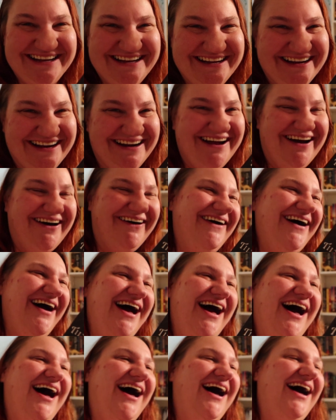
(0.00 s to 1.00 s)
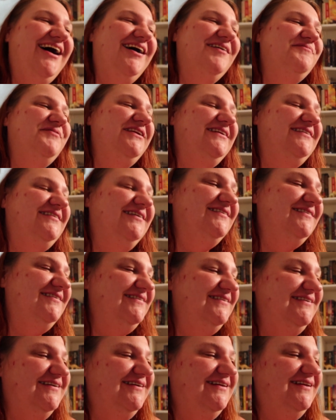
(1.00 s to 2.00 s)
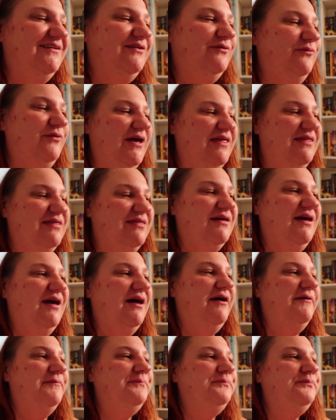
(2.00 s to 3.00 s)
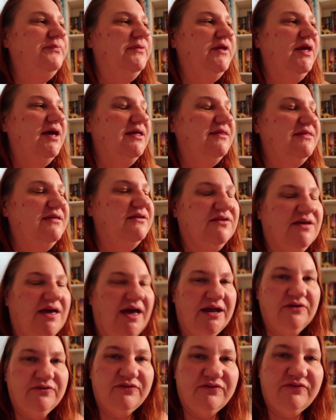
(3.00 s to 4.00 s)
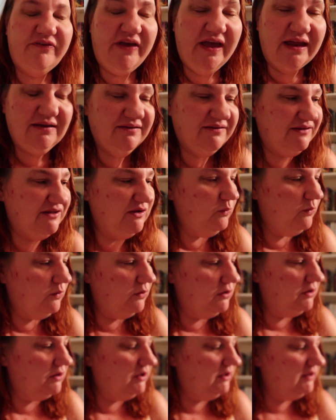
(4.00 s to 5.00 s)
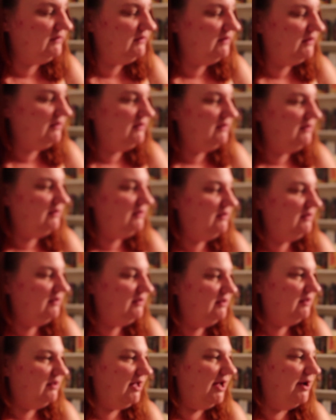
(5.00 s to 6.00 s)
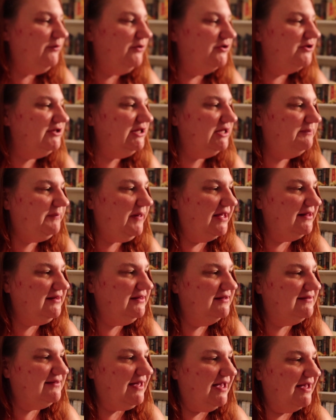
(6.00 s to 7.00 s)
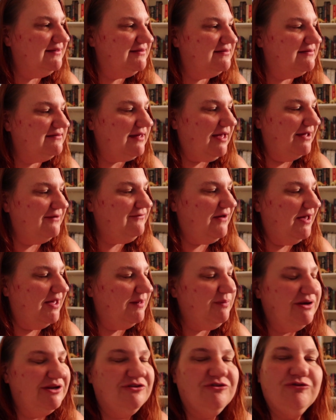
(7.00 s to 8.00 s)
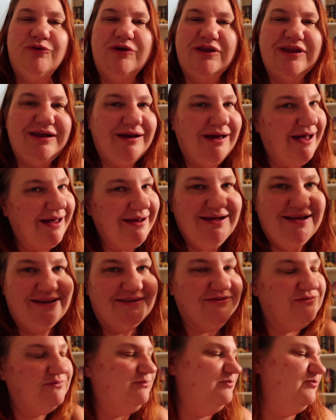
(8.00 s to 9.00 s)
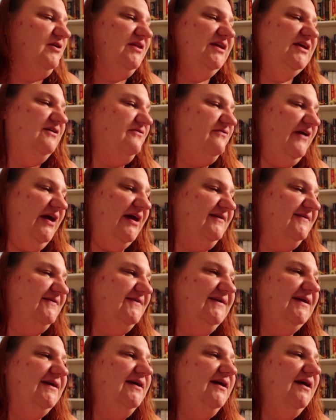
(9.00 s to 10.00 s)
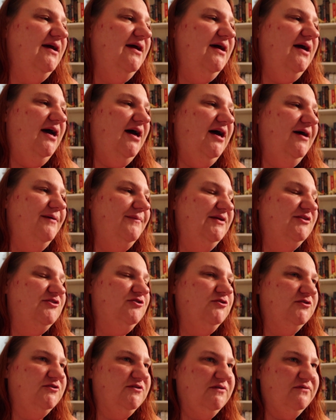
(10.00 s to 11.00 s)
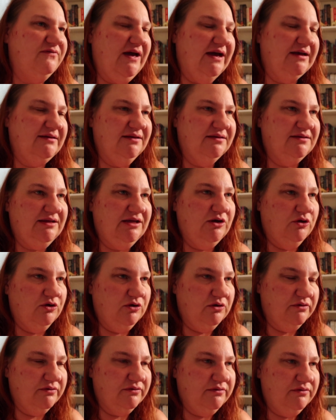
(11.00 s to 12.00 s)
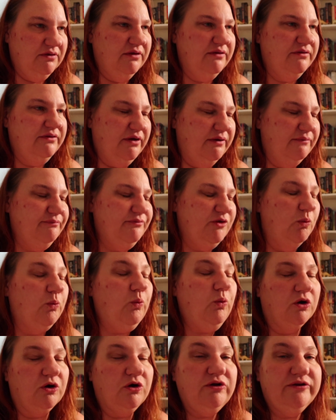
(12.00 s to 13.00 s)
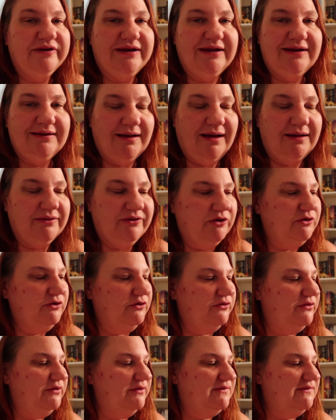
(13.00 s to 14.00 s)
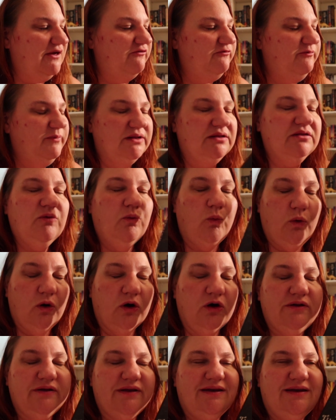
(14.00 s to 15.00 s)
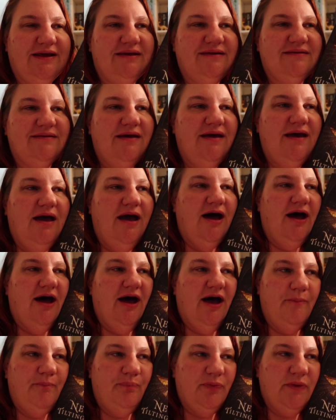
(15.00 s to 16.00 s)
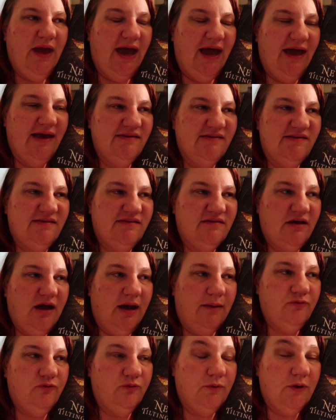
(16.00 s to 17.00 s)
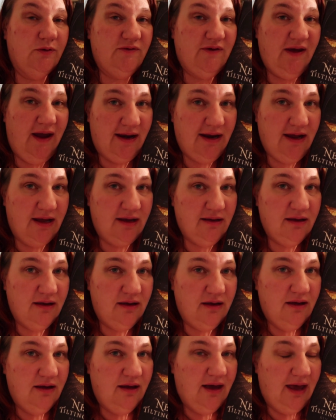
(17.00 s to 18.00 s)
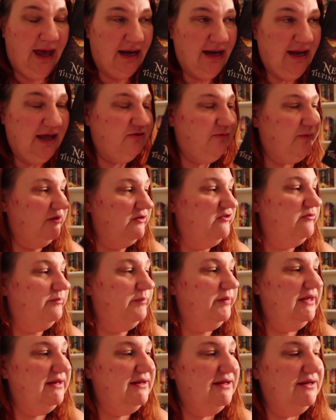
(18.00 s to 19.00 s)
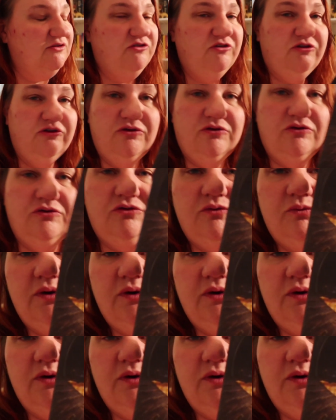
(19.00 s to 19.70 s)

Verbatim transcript: you know? Uh, but it does not deal with um, this kind of fantasy world I originally pegged this as sci-fi, but it's really not. It's really a fantasy. Um, it's just the fact that the Earth, the, the the world in it, not the Earth itself, but the world in it, um, has stopped rotating and has been split in two